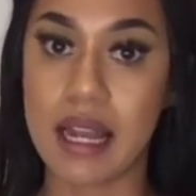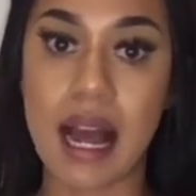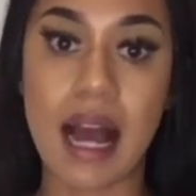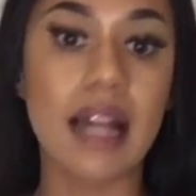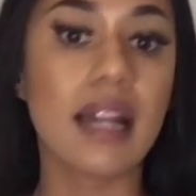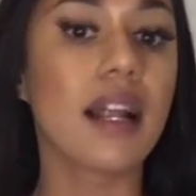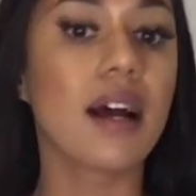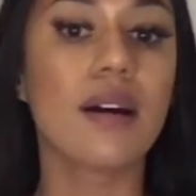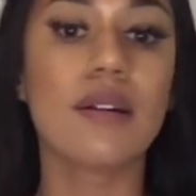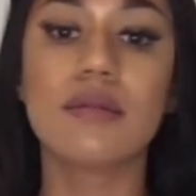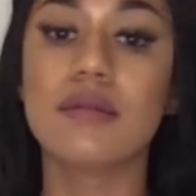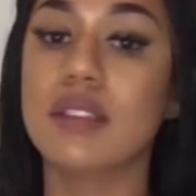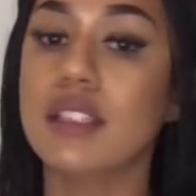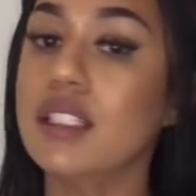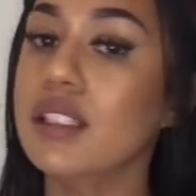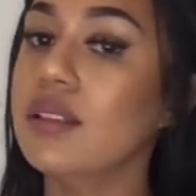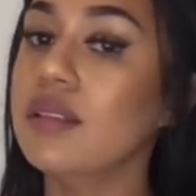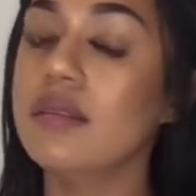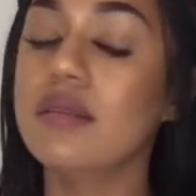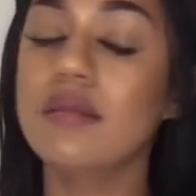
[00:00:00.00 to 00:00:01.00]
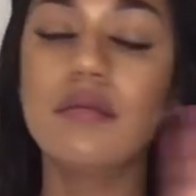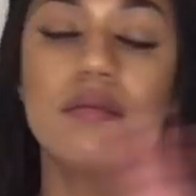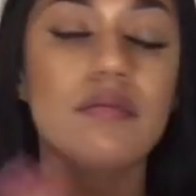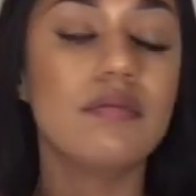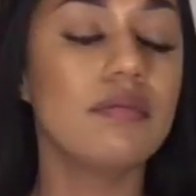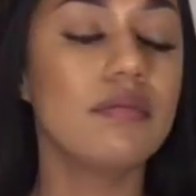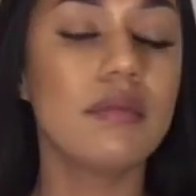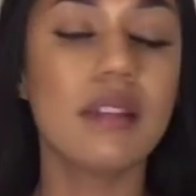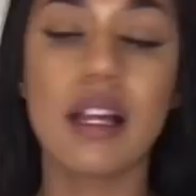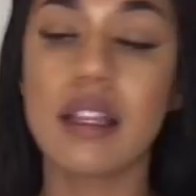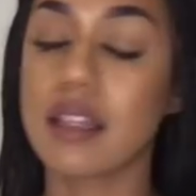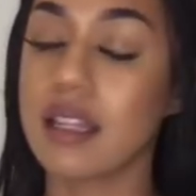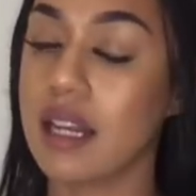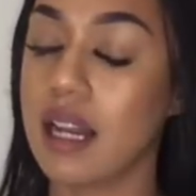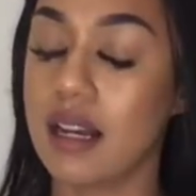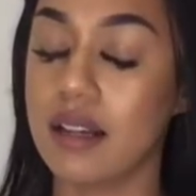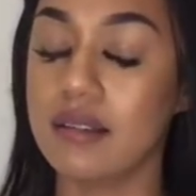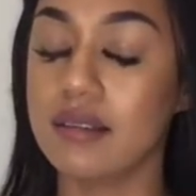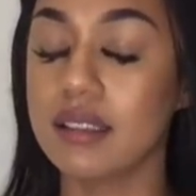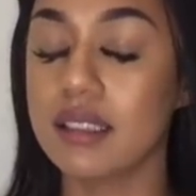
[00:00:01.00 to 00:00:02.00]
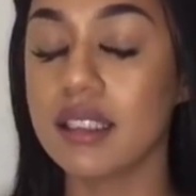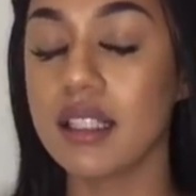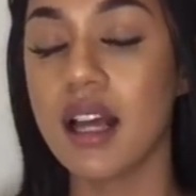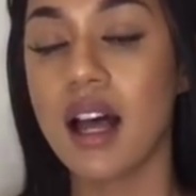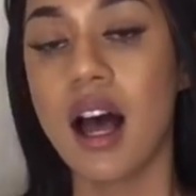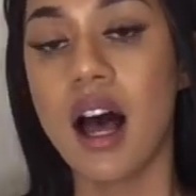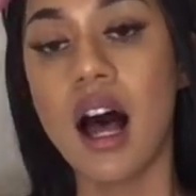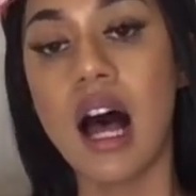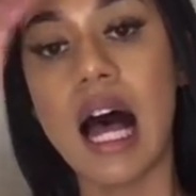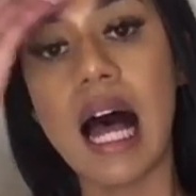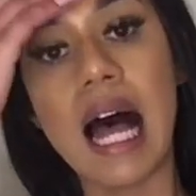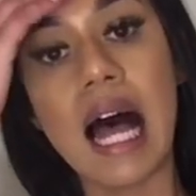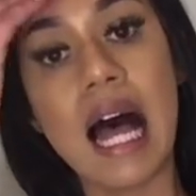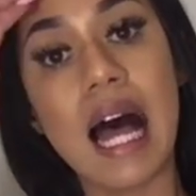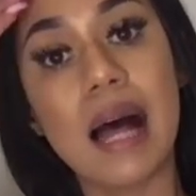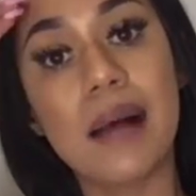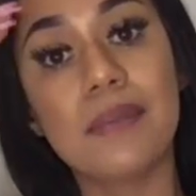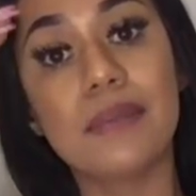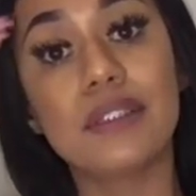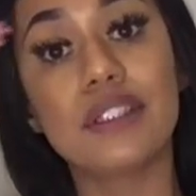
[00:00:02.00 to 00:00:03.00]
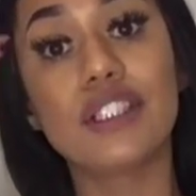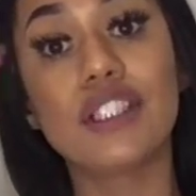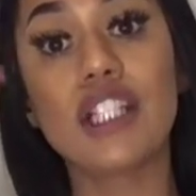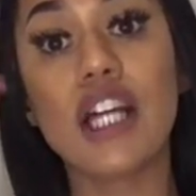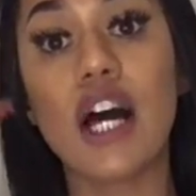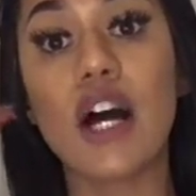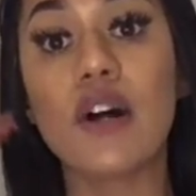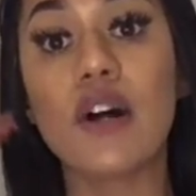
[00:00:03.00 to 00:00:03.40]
I don't do nothing else.